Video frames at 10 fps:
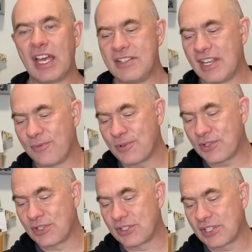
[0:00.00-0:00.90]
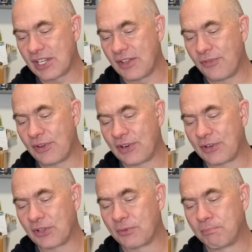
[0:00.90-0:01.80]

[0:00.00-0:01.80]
announced that uh, they're